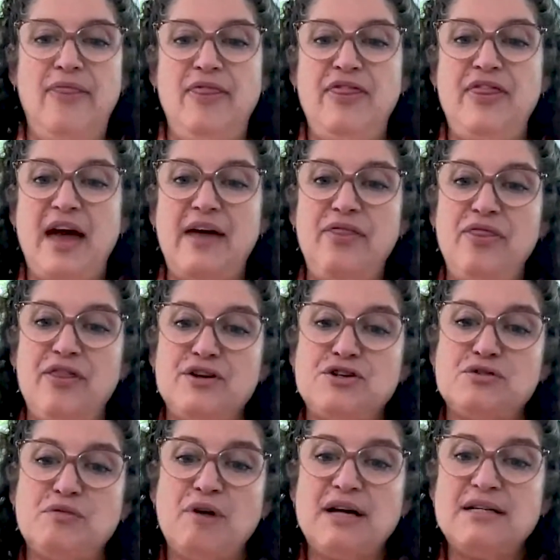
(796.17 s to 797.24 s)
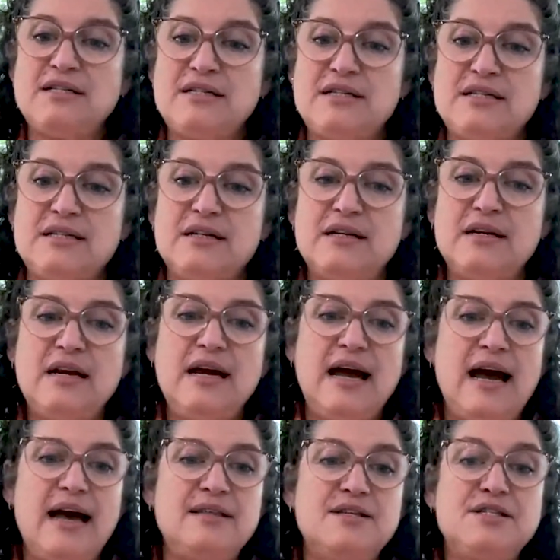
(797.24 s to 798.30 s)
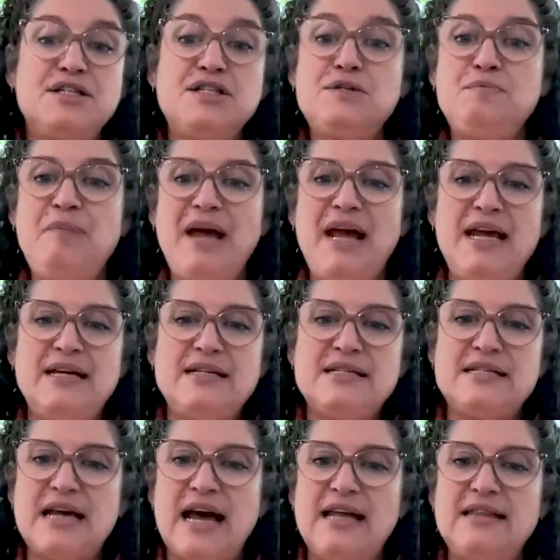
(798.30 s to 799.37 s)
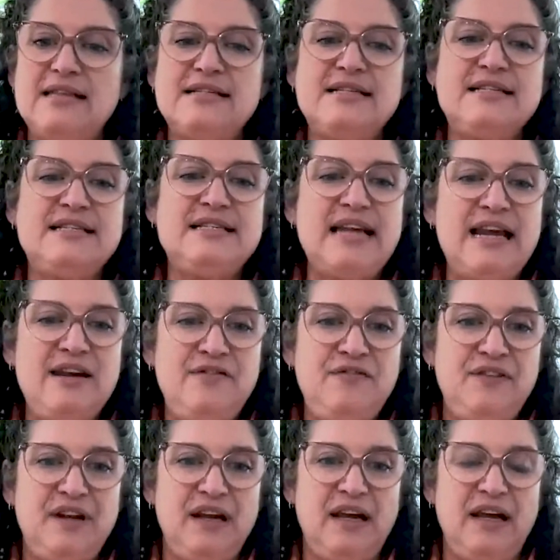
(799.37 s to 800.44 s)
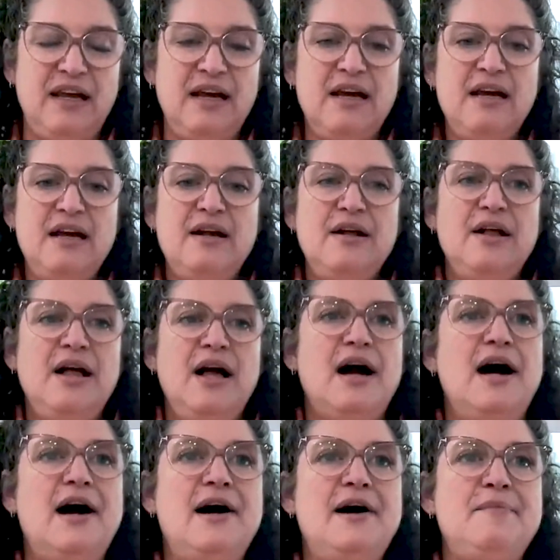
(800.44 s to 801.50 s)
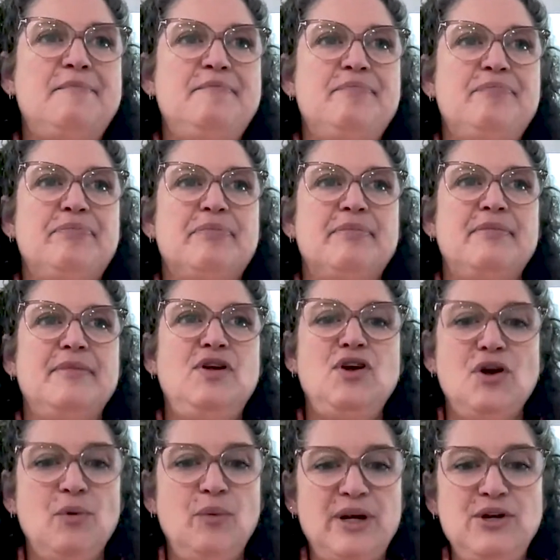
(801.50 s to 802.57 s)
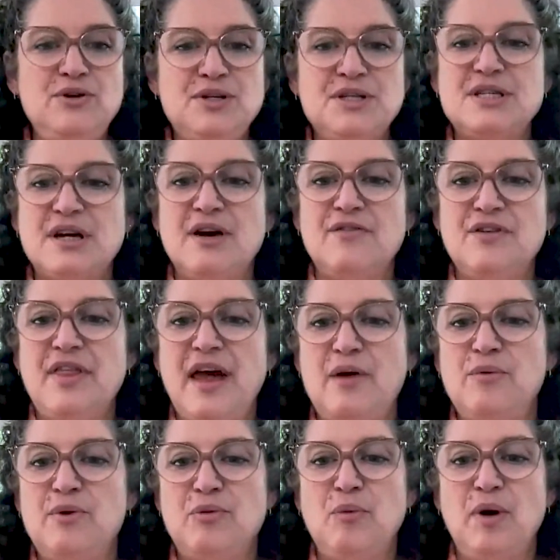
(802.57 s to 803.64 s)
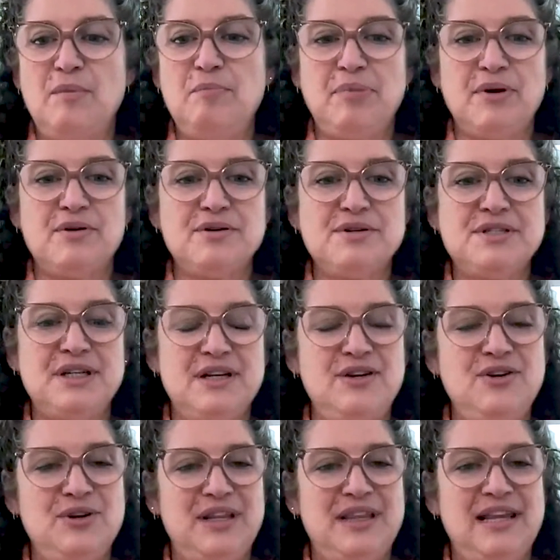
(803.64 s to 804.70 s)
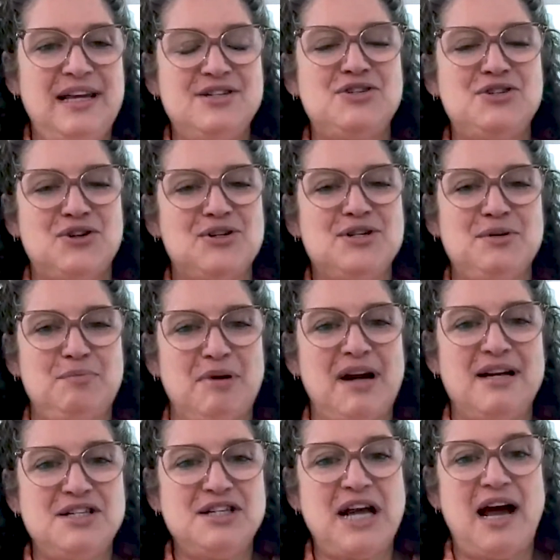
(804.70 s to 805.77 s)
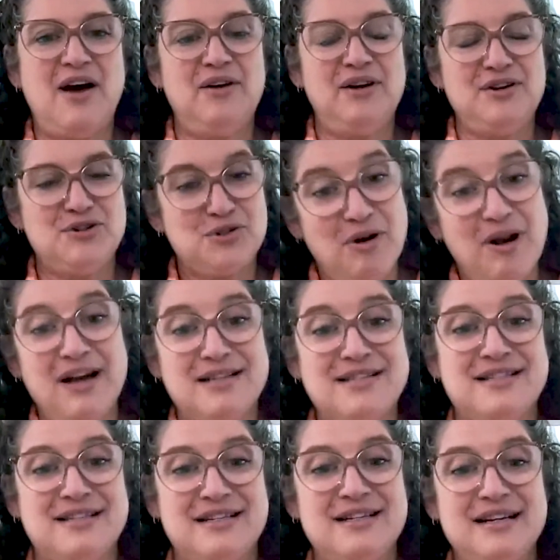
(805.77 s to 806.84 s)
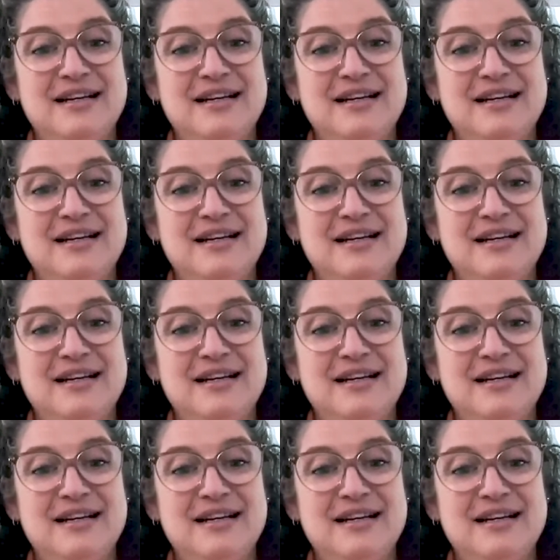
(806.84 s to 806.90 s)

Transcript: And then the trust and the space and the safety, you know, when you discover that with one person, you can then start to branch out and trust